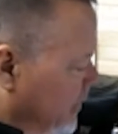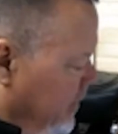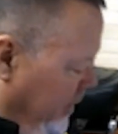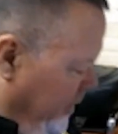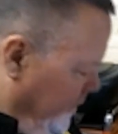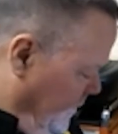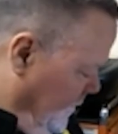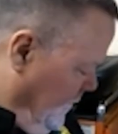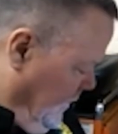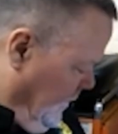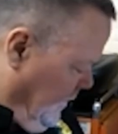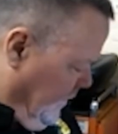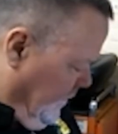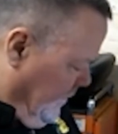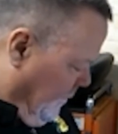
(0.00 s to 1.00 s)
in
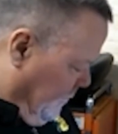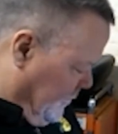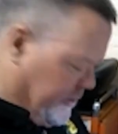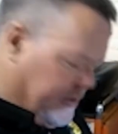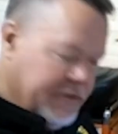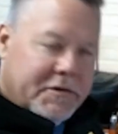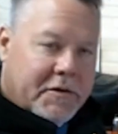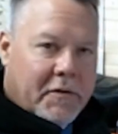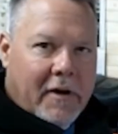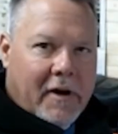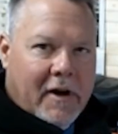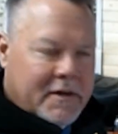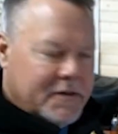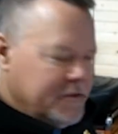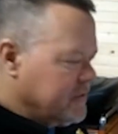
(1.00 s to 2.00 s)
DoubleG's
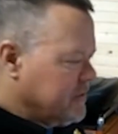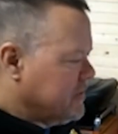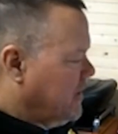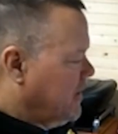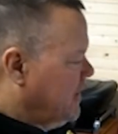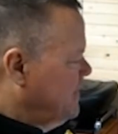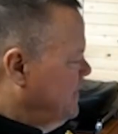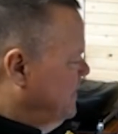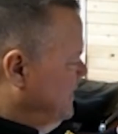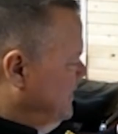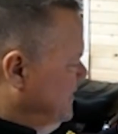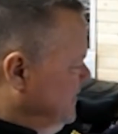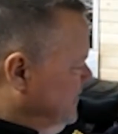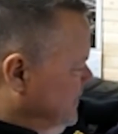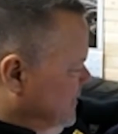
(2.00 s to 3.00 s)
garage is
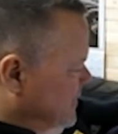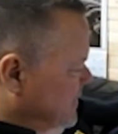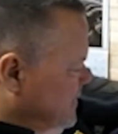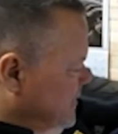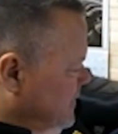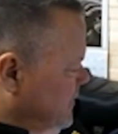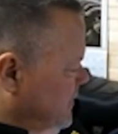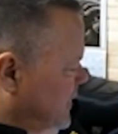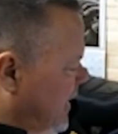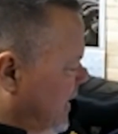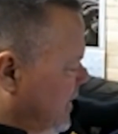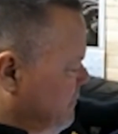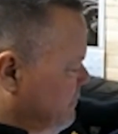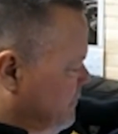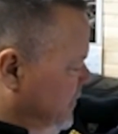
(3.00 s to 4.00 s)
they
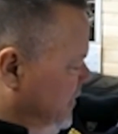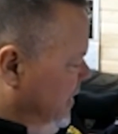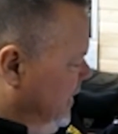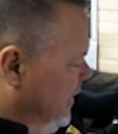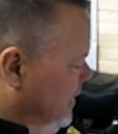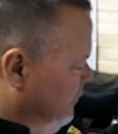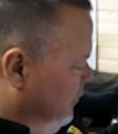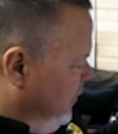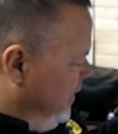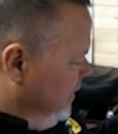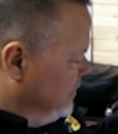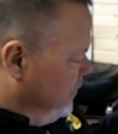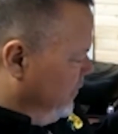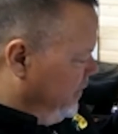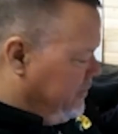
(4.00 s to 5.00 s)
had a free giveaway
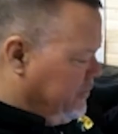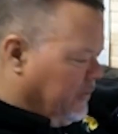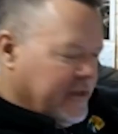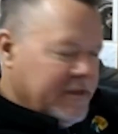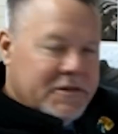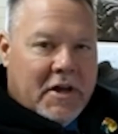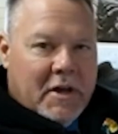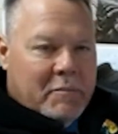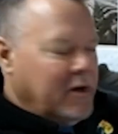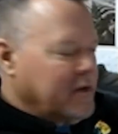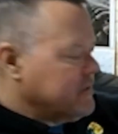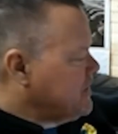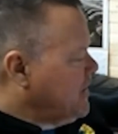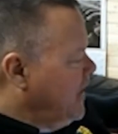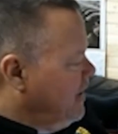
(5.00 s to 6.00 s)
2020
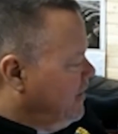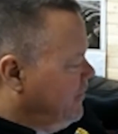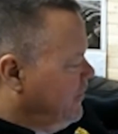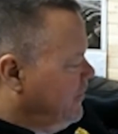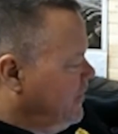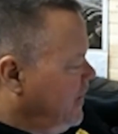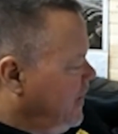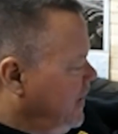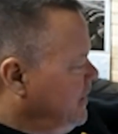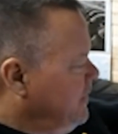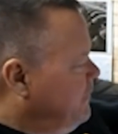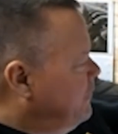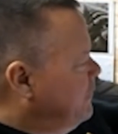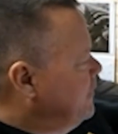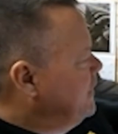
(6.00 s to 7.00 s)
J-Bug's calendar. Hadn't
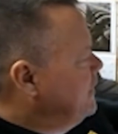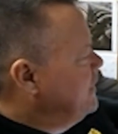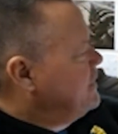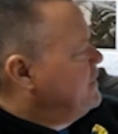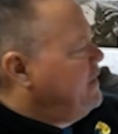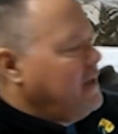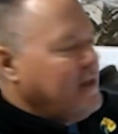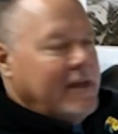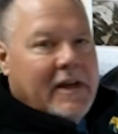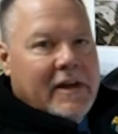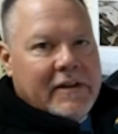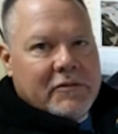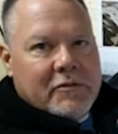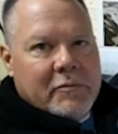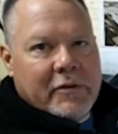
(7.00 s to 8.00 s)
even really looked at it
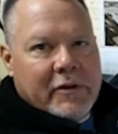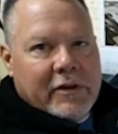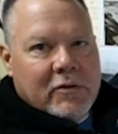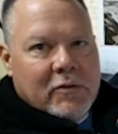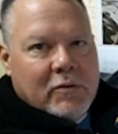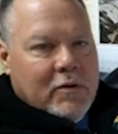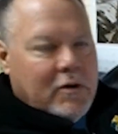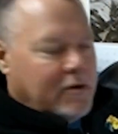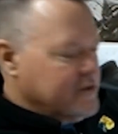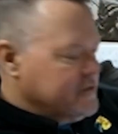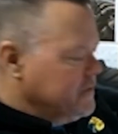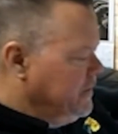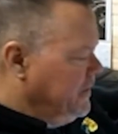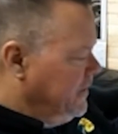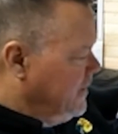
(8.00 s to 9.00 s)
yet. Some really cool cars
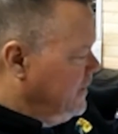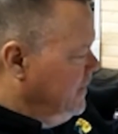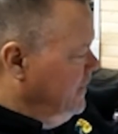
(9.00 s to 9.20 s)
in here.